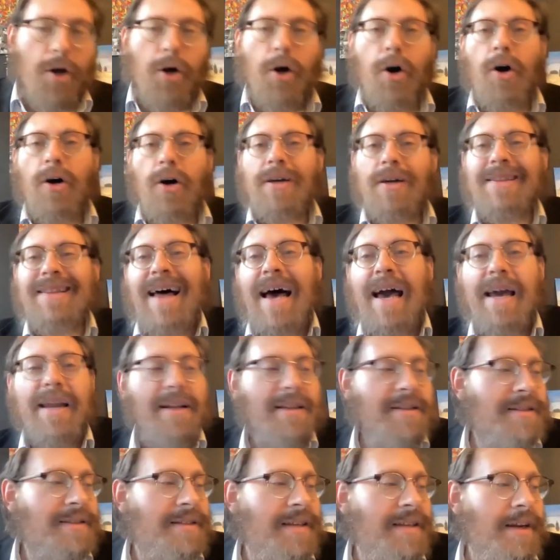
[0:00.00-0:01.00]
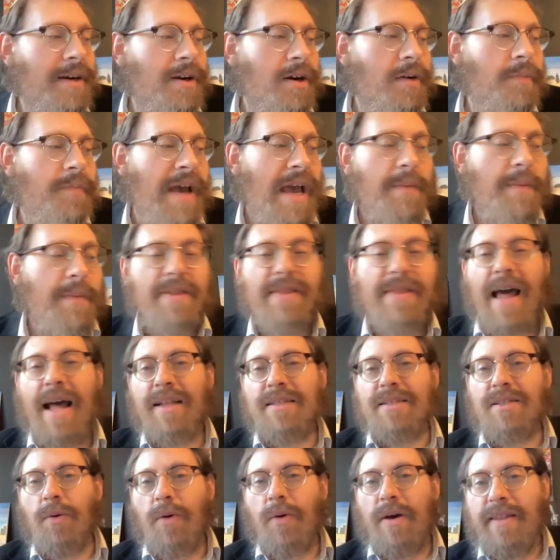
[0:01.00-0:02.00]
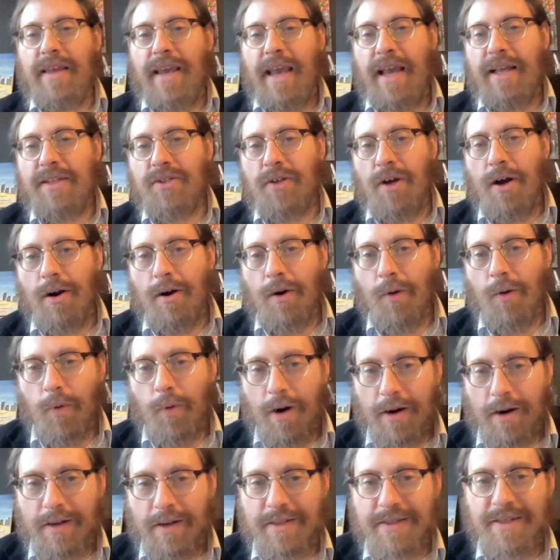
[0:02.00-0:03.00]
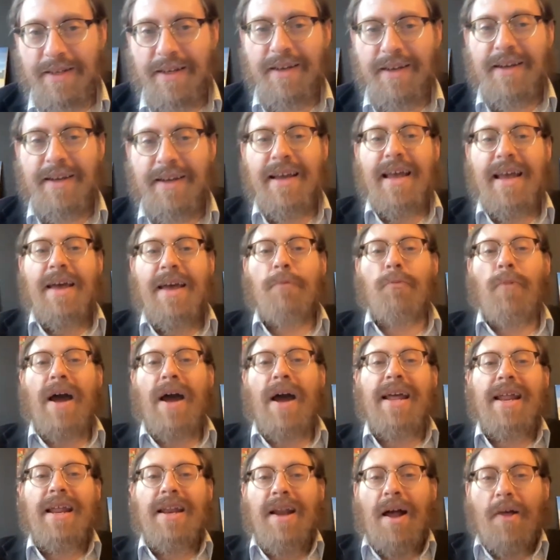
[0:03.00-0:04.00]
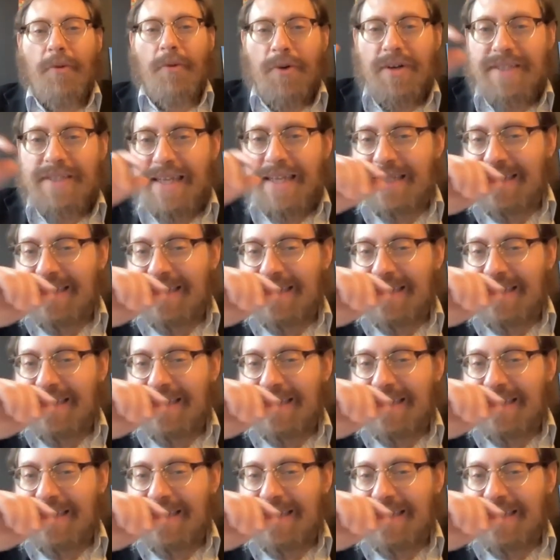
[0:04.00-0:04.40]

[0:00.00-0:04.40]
Hook, line, and sinker, baby. That's the way the Yetzer Hara works, right? In other words,